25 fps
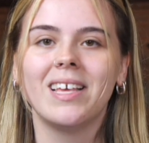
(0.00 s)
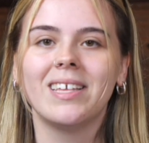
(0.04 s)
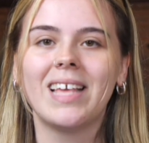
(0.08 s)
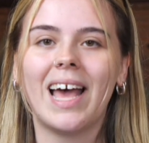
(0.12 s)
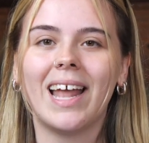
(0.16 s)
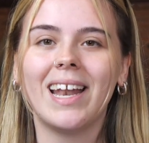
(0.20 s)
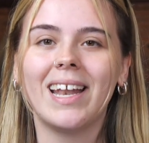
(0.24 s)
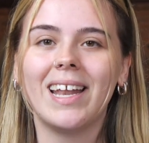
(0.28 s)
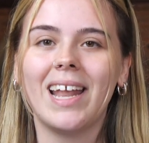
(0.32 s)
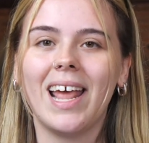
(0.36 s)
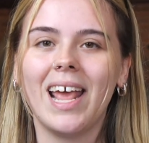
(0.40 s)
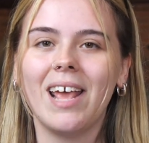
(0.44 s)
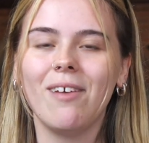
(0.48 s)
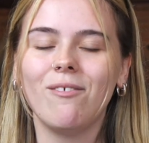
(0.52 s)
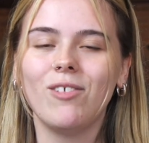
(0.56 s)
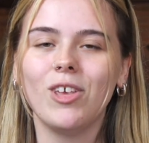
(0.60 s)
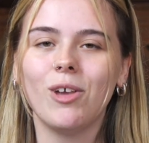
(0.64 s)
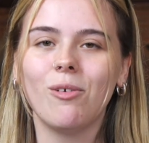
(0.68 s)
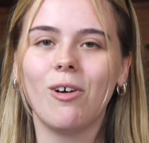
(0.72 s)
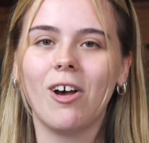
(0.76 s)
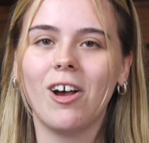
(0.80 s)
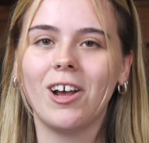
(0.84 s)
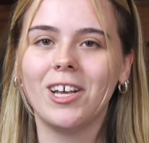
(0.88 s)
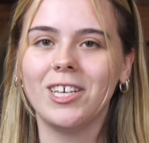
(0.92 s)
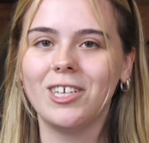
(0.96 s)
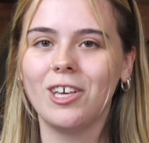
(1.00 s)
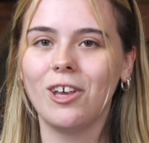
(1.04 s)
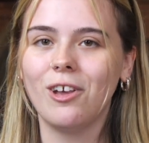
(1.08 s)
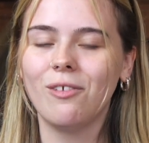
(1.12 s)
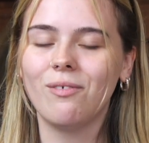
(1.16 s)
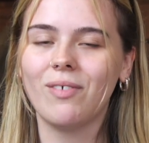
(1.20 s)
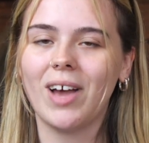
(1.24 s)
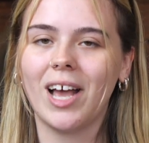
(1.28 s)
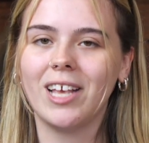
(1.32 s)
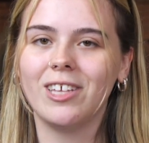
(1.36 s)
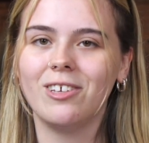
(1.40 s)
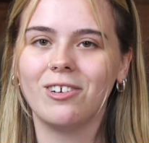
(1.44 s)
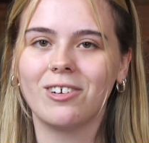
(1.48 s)
And if you are a youth
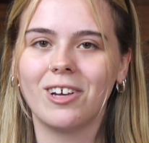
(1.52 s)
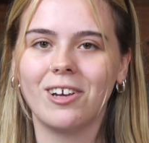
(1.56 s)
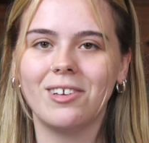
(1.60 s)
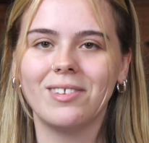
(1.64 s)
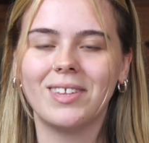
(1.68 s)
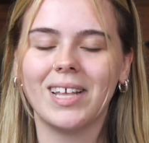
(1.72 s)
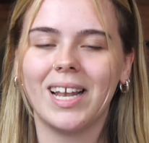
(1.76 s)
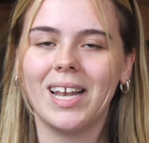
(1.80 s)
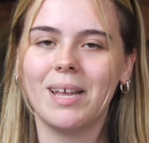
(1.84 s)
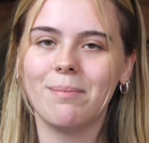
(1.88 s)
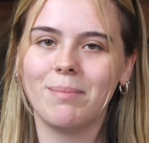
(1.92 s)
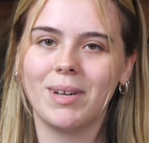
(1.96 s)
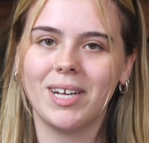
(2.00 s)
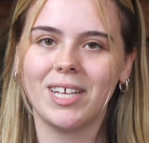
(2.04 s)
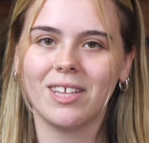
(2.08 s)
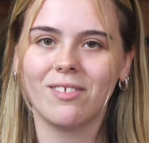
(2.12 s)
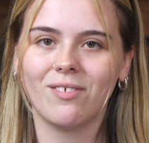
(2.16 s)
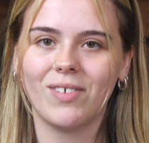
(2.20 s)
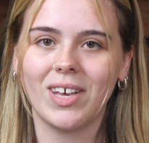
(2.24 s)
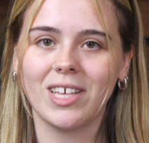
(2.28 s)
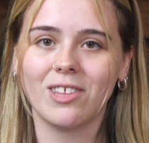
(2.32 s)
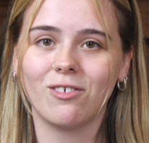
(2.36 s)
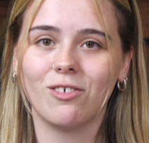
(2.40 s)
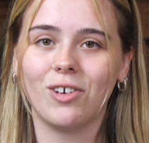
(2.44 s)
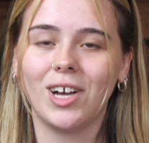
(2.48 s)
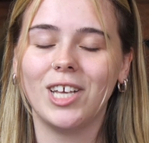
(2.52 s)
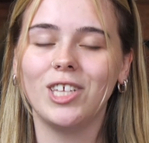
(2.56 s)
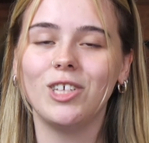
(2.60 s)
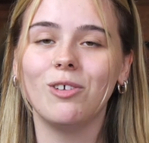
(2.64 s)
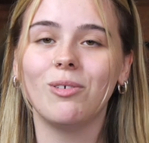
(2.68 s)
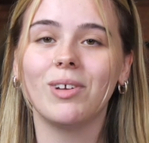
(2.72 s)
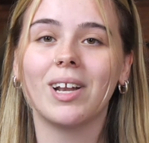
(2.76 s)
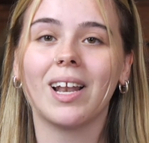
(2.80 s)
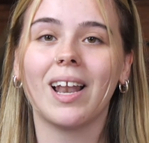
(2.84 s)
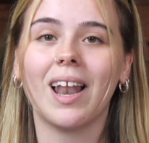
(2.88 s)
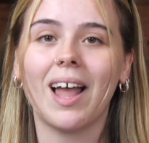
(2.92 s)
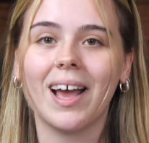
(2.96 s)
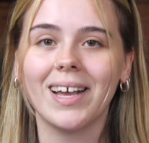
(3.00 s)
and you're going to Limitless Festival and you
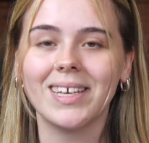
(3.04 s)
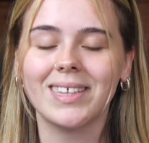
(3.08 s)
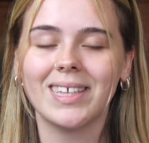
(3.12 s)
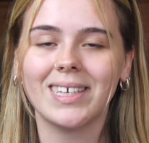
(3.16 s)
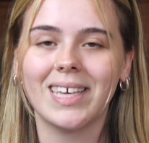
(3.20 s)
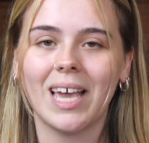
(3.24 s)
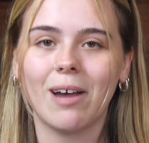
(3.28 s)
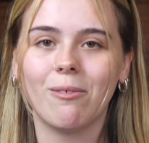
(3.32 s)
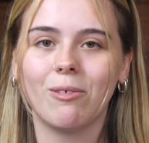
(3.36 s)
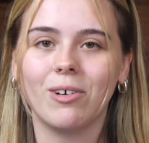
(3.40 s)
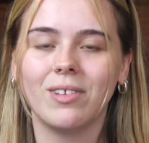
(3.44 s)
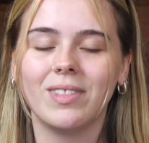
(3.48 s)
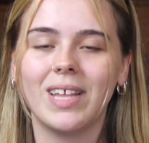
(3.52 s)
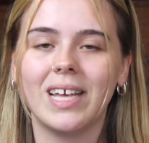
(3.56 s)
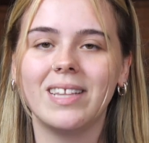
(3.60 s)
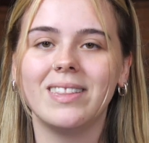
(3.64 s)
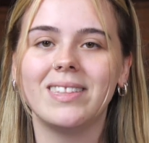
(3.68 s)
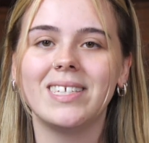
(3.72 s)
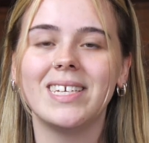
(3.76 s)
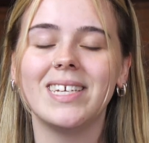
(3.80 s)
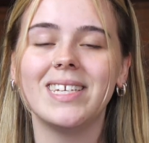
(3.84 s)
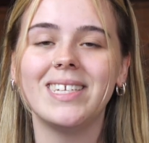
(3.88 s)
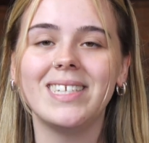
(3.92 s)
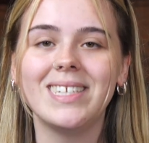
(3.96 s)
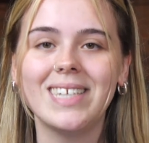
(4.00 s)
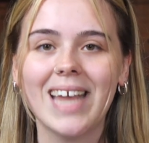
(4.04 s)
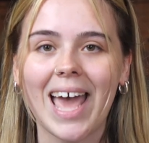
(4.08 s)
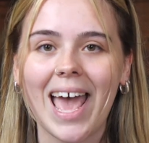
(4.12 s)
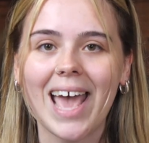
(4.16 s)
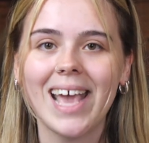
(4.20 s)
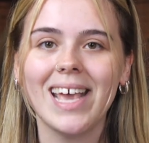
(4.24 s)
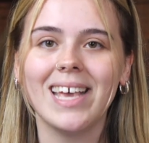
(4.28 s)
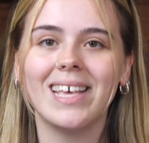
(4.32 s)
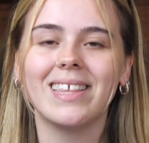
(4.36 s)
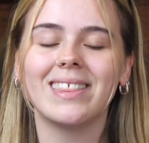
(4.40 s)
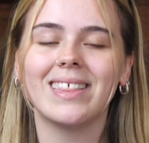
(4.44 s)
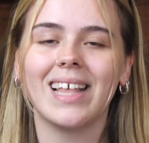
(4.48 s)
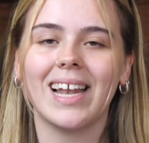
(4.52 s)
would like to get one, then
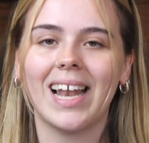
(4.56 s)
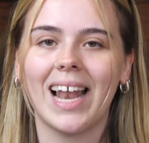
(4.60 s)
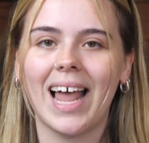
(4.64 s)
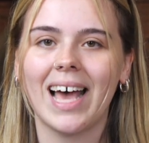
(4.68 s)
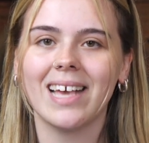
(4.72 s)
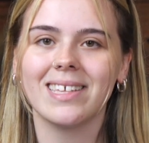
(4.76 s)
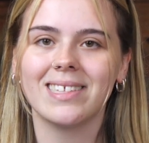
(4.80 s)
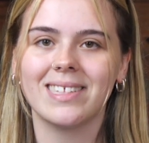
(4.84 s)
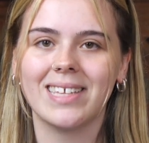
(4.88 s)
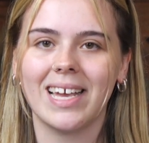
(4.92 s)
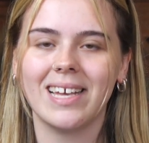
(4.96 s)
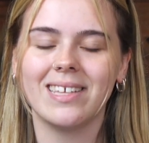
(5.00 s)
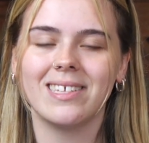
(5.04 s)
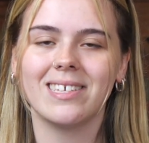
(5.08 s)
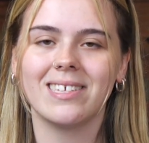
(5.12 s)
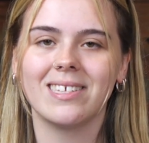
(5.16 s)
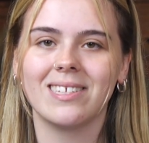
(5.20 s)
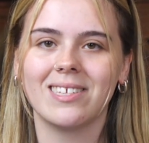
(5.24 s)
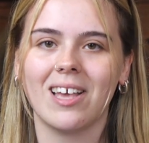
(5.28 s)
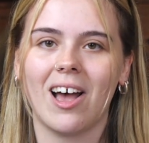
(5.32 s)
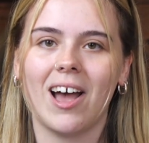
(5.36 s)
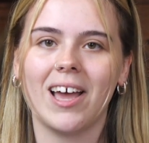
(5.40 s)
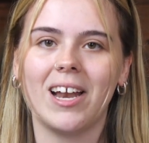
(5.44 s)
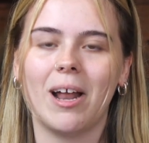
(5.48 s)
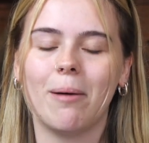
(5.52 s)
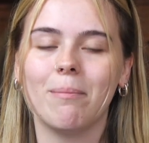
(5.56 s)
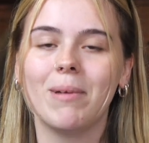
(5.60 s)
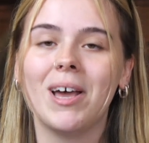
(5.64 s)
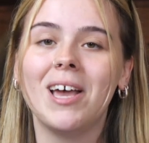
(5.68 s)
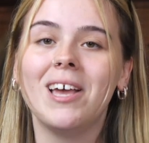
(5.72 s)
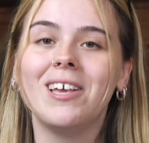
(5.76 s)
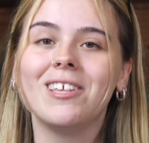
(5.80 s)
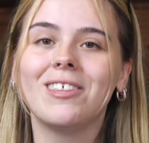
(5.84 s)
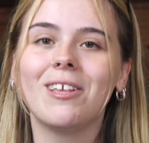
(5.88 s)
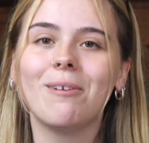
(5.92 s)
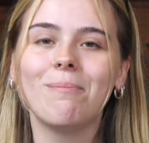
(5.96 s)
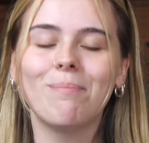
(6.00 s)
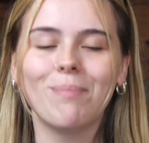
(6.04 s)
today is the last day to sign up.
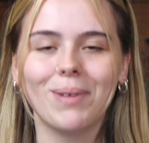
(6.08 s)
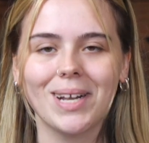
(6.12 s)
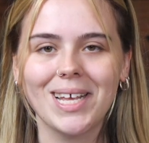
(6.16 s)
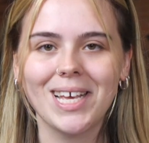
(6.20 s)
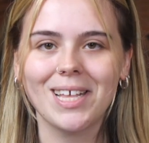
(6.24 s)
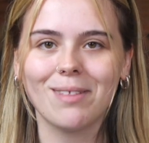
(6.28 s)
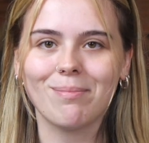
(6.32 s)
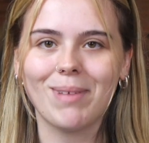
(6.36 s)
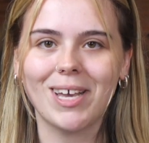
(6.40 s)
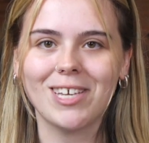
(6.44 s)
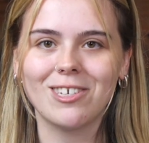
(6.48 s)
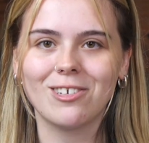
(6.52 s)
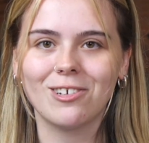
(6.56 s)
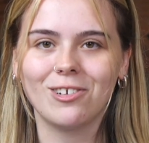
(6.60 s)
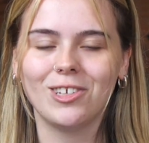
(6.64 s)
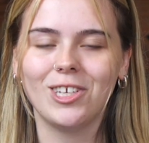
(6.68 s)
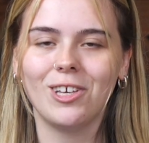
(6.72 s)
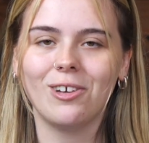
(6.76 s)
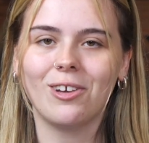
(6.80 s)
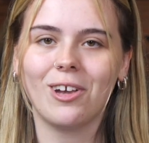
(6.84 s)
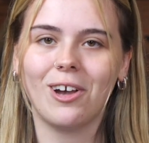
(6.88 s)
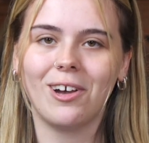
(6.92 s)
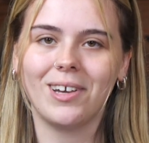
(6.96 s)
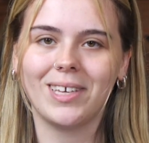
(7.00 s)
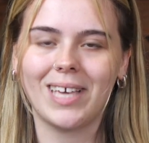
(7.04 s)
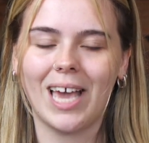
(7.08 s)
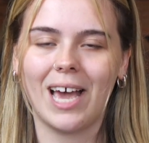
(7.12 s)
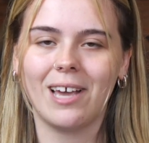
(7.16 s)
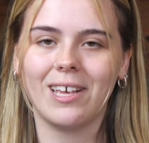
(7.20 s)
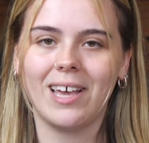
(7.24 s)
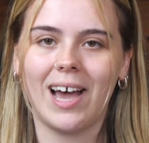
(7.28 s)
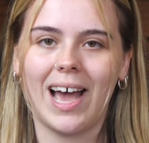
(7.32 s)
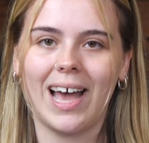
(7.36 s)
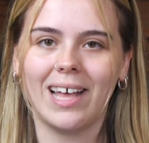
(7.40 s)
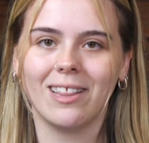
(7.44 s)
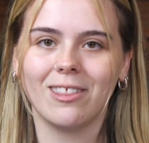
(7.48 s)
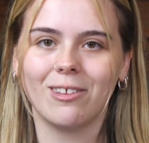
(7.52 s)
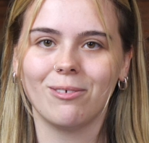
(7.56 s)
So please make sure you go and get
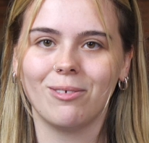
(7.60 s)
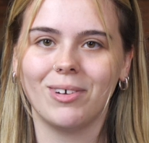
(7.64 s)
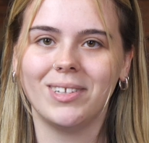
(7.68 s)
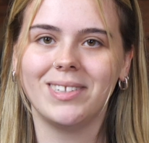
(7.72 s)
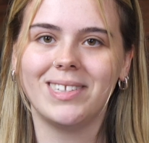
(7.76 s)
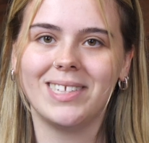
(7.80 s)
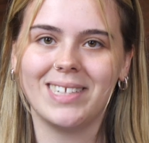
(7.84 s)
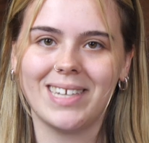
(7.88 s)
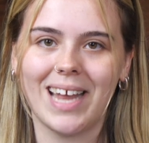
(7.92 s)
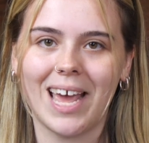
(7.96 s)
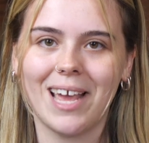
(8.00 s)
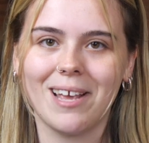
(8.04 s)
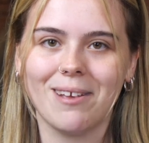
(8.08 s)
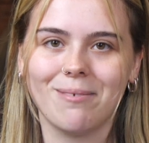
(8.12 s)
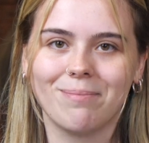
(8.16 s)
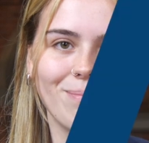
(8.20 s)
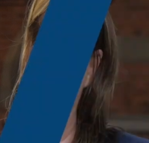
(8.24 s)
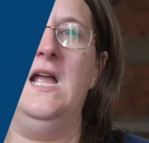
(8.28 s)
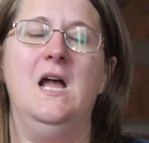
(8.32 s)
your hands on one today.